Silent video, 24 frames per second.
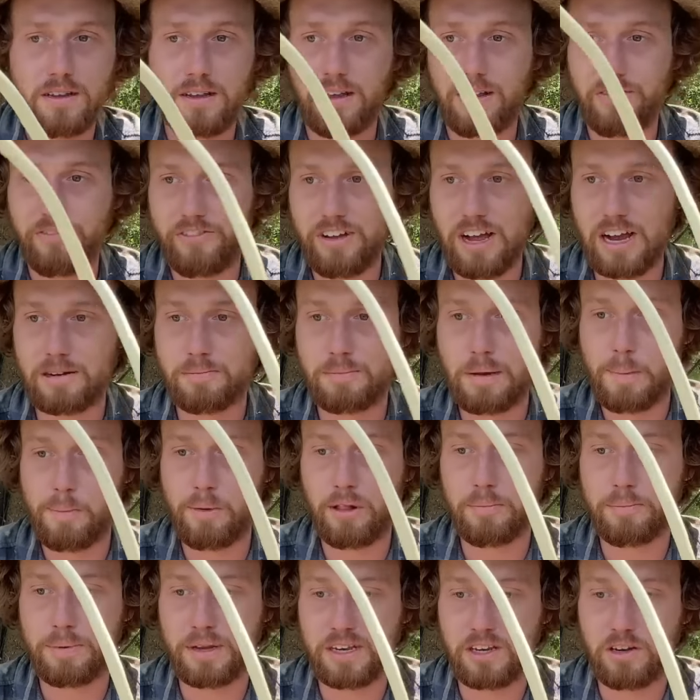In fact, people
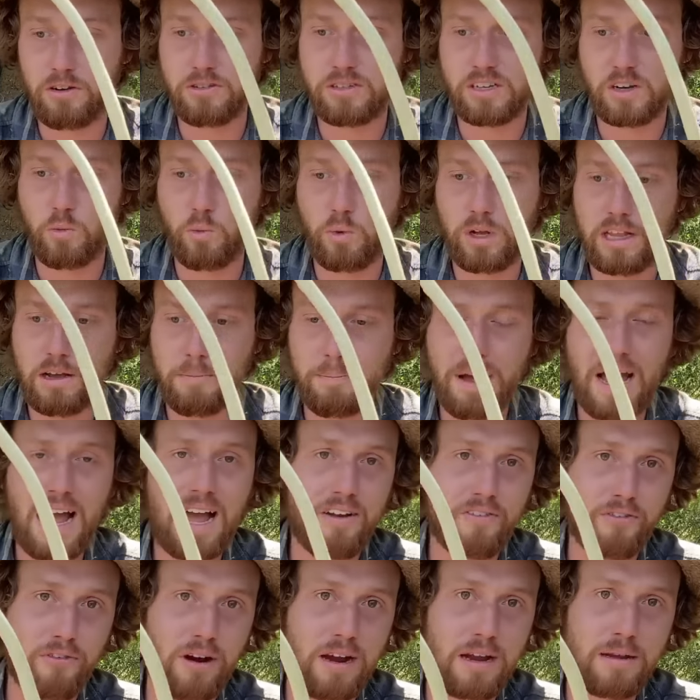have been using willow pack
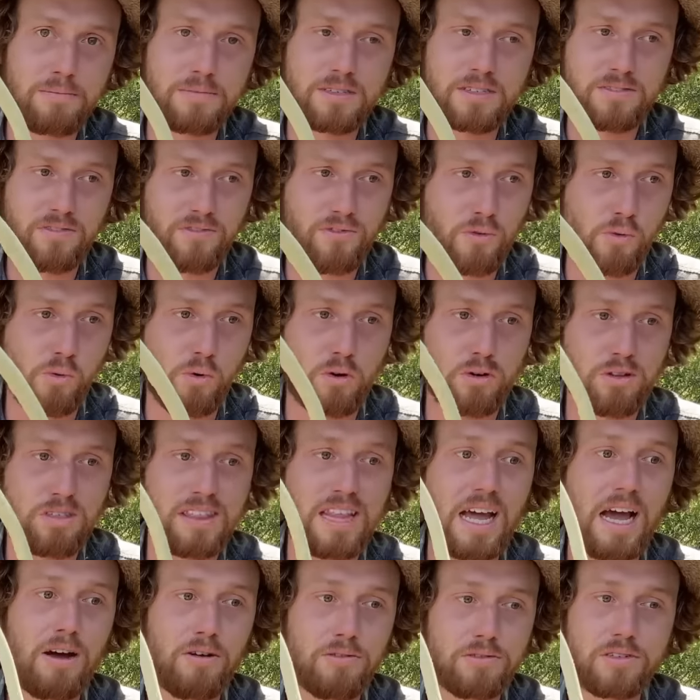frames for
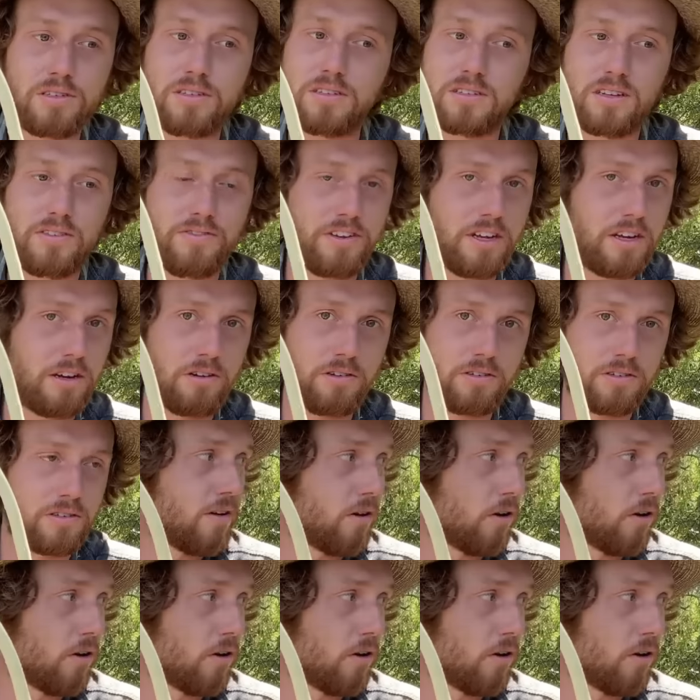thousands of years.